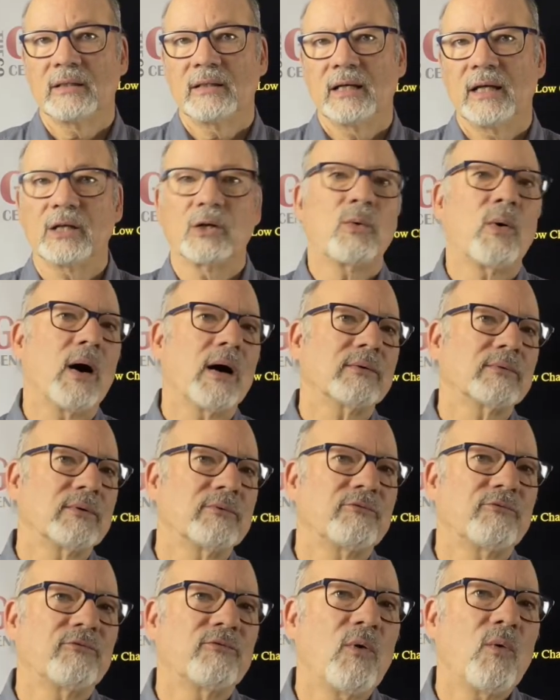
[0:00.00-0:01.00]
And
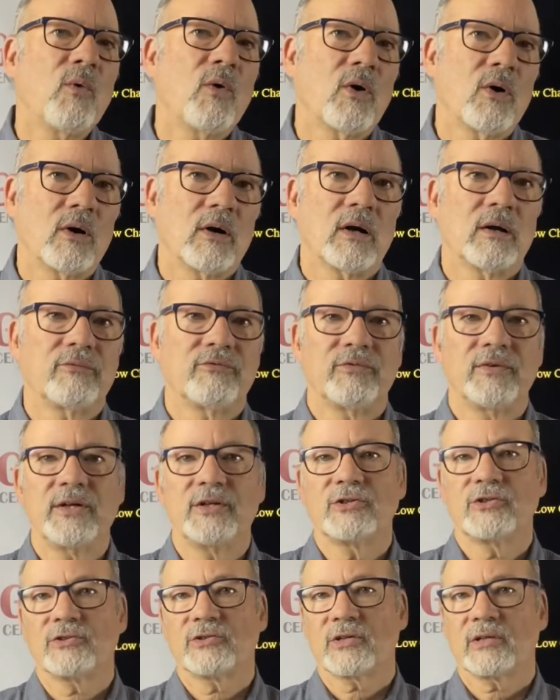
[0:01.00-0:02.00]
Quadrant 4
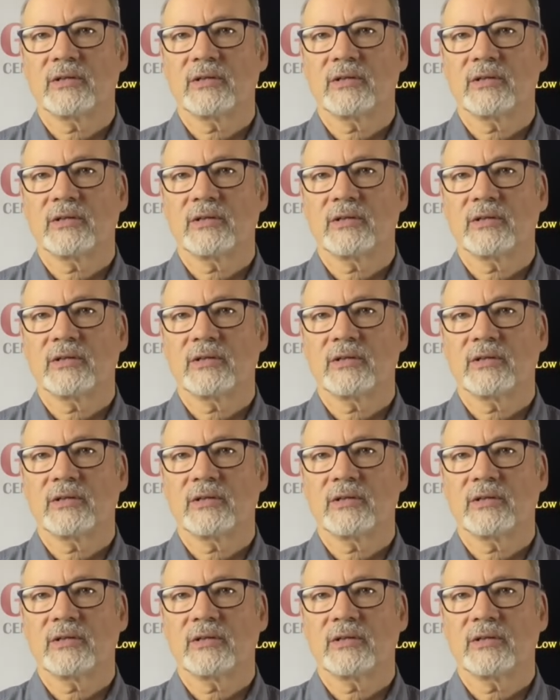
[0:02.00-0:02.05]
features a